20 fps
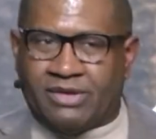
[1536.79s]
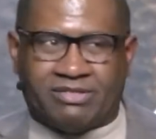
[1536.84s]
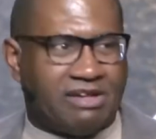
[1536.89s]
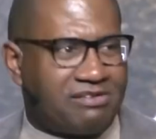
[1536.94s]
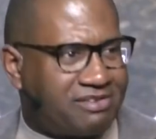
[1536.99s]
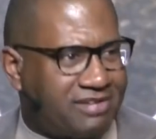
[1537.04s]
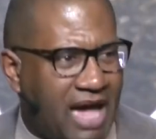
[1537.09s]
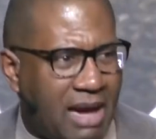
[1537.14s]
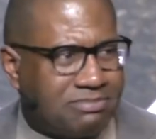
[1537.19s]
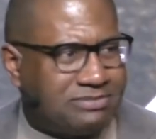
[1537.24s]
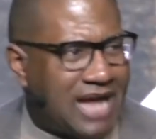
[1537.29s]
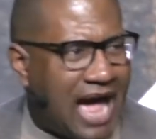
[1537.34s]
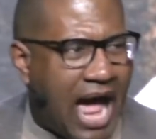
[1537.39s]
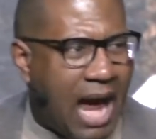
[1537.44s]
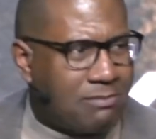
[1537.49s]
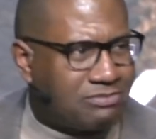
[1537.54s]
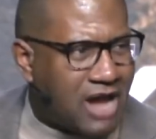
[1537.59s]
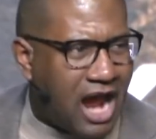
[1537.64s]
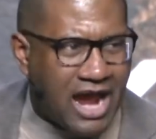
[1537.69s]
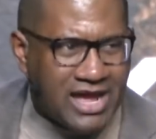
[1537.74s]
That
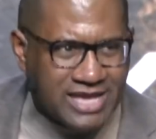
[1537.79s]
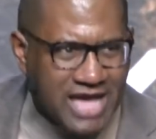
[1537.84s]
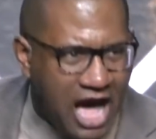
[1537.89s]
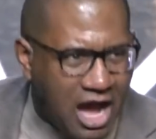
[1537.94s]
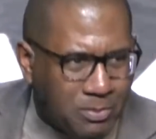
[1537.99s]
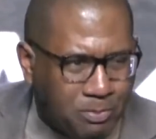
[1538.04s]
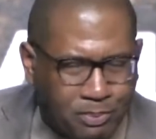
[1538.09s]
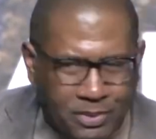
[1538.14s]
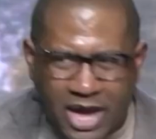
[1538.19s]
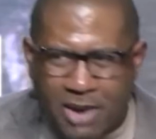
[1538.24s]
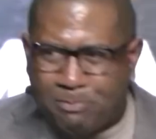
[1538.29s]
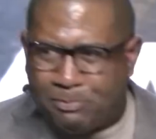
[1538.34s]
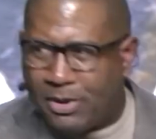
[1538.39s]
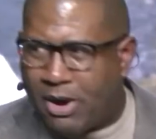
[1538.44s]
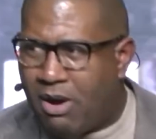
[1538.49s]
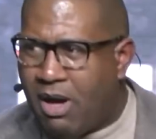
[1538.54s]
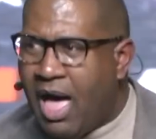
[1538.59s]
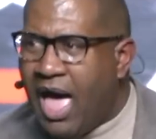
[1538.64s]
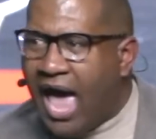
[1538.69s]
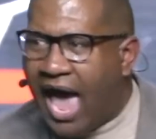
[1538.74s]
sometimes our young
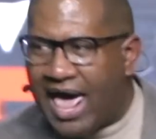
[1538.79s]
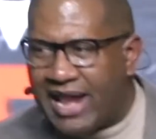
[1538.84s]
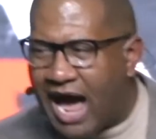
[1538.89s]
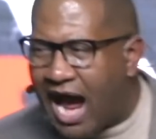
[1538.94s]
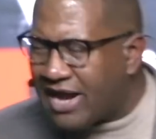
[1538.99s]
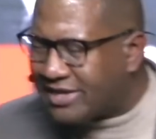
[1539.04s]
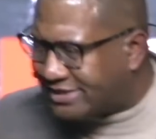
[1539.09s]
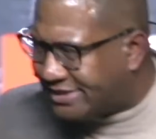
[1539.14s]
people and our